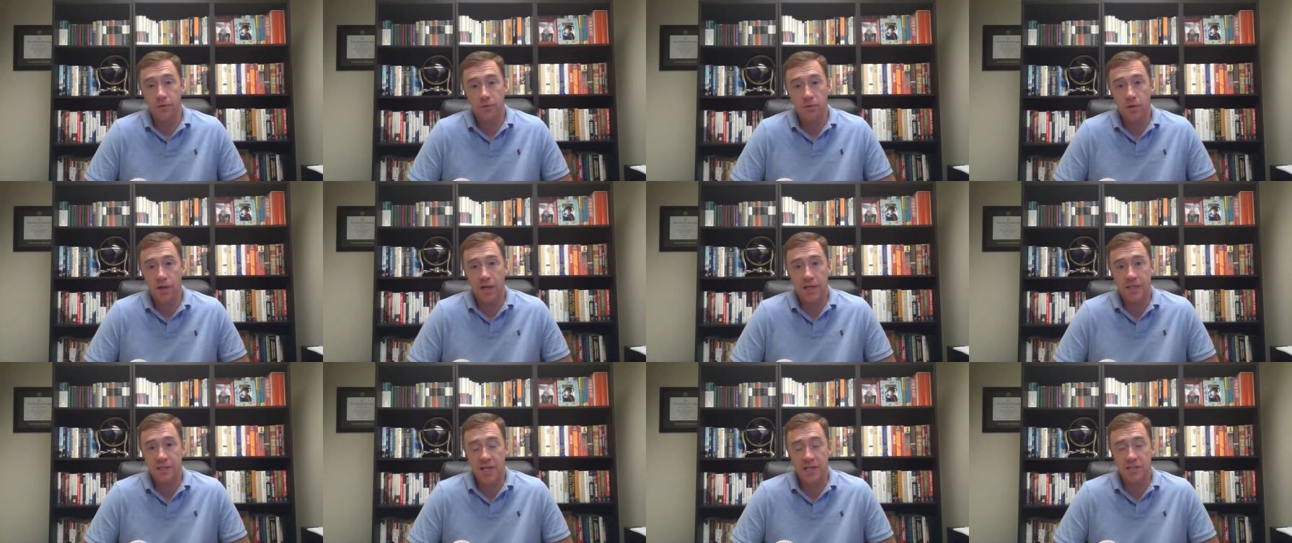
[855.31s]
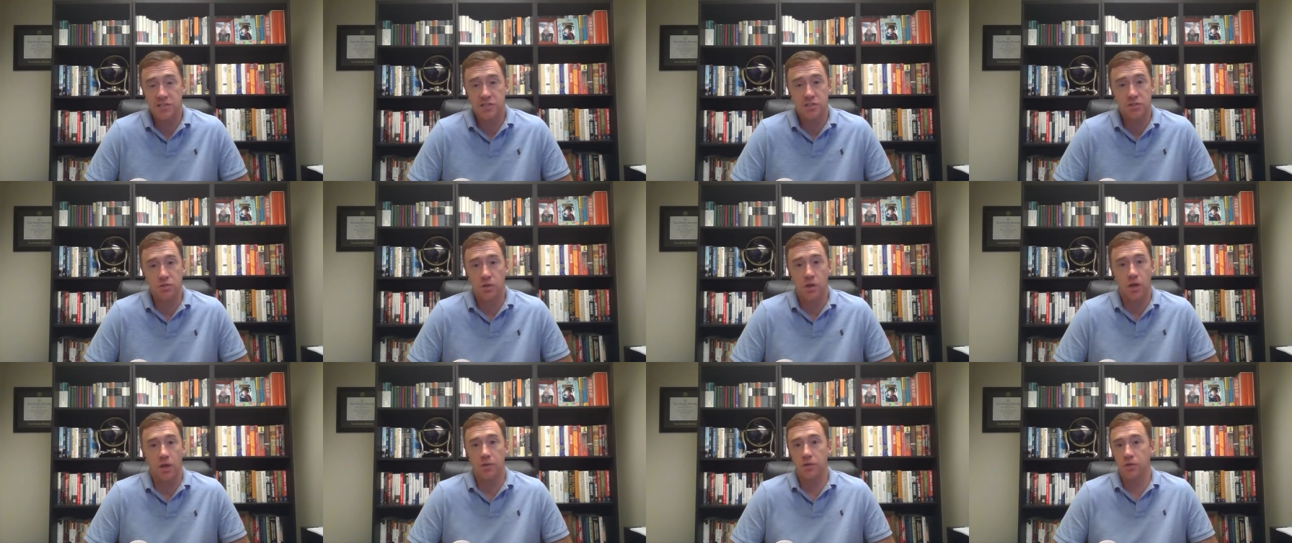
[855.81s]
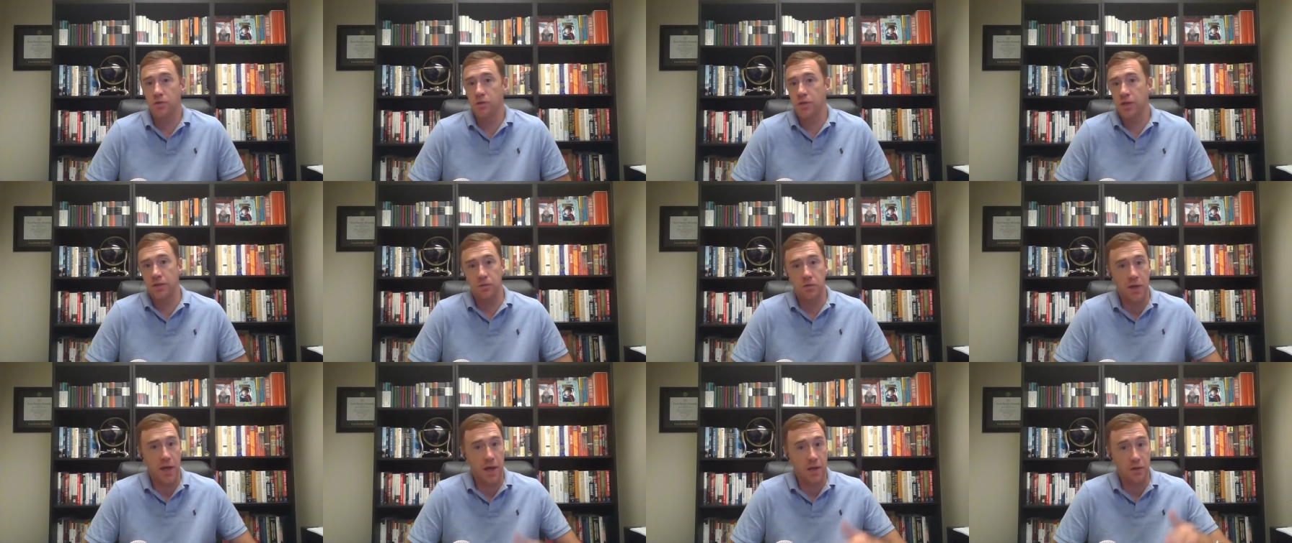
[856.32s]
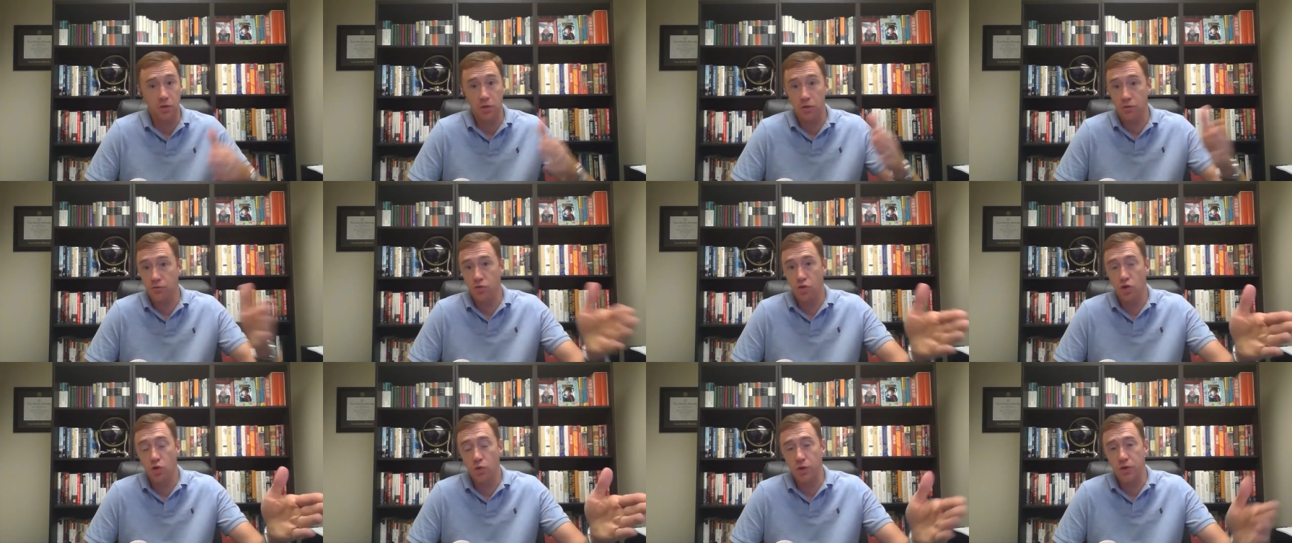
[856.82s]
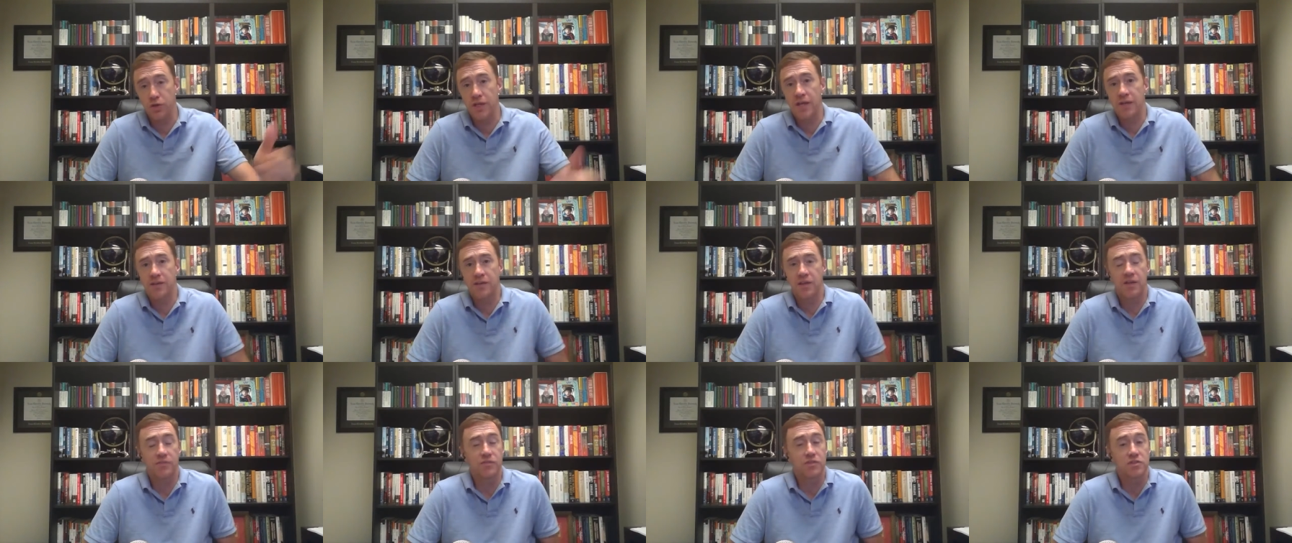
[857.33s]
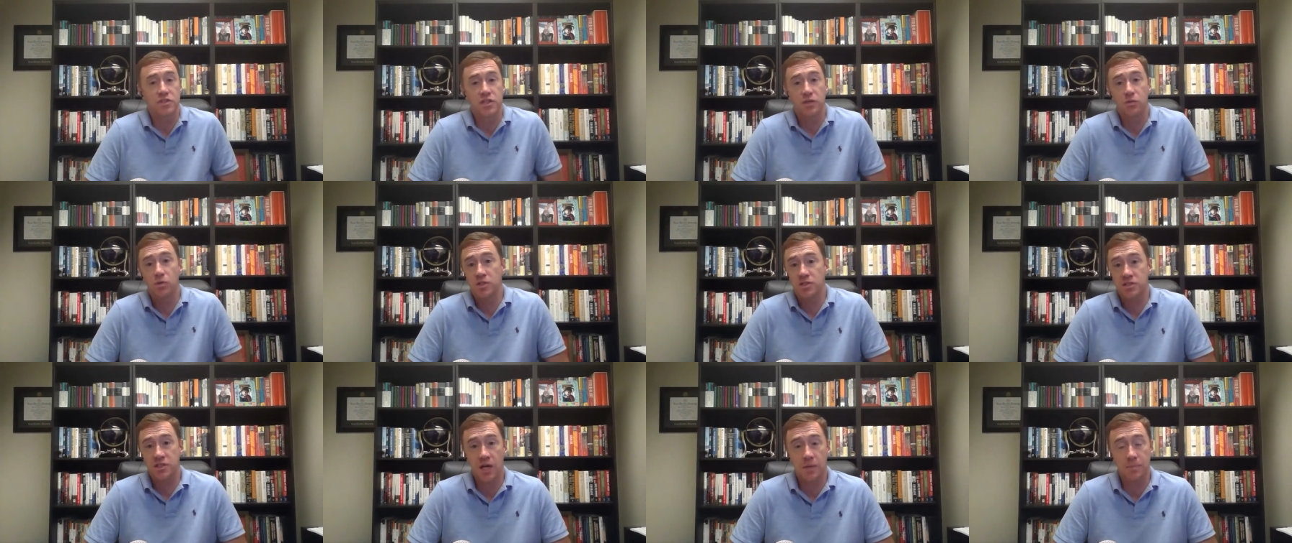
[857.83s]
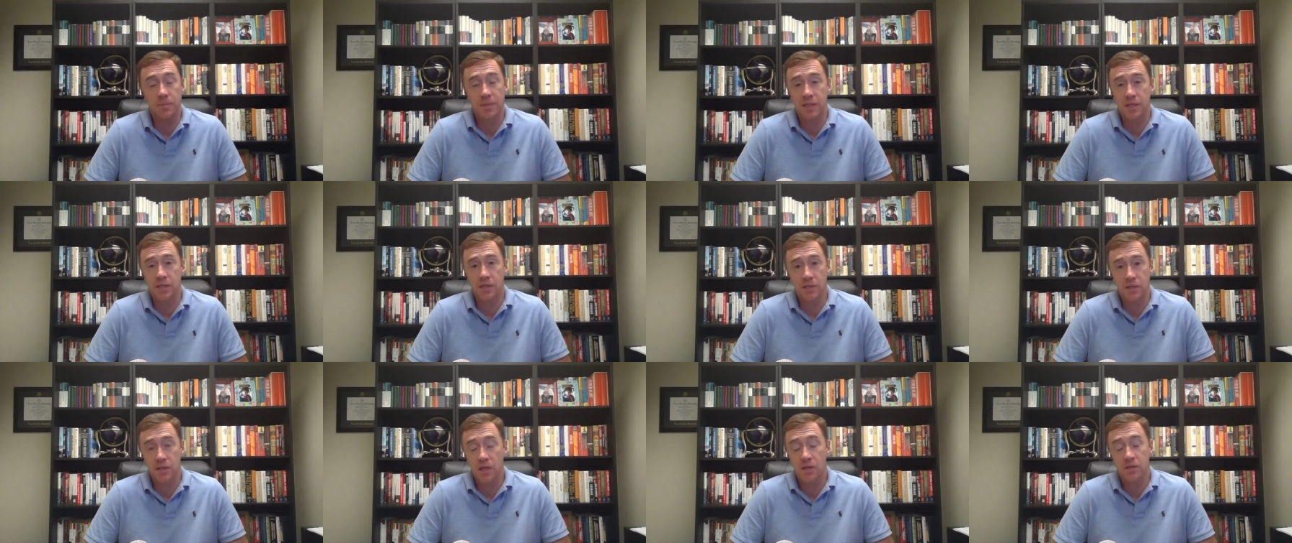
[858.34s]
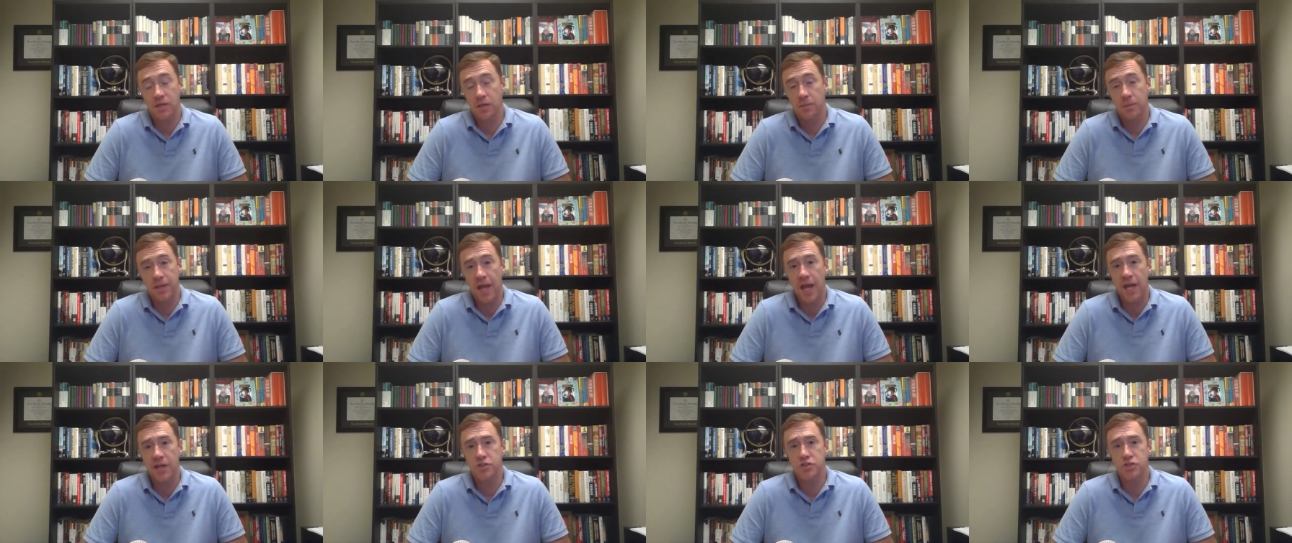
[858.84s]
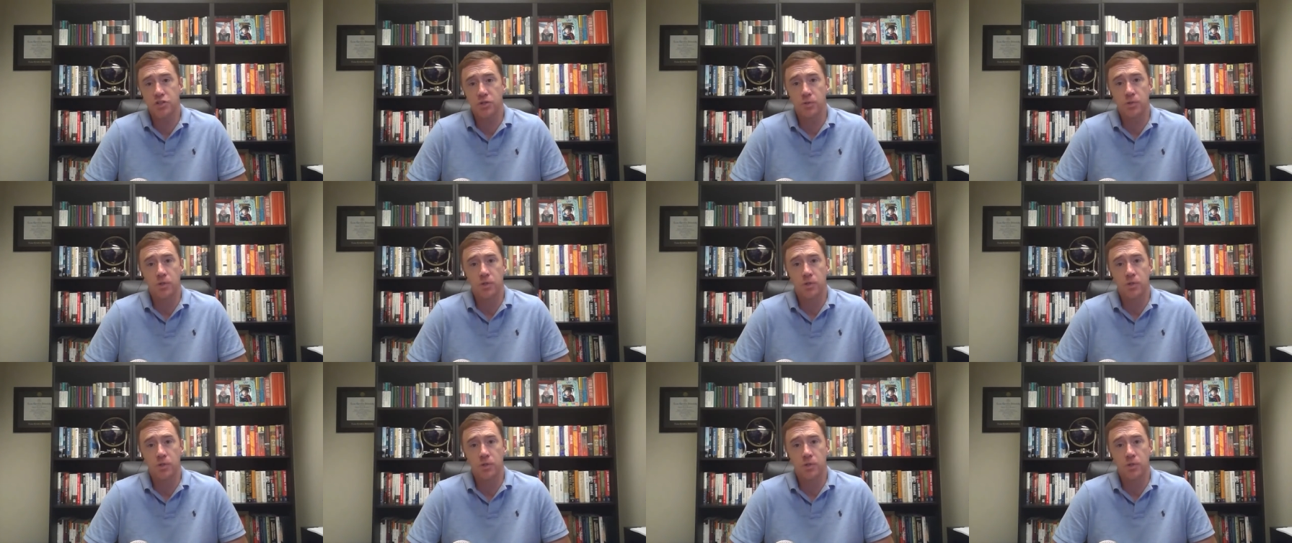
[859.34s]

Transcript: Like that's you you, you got to look forward. You get you have to see what's coming coming at you,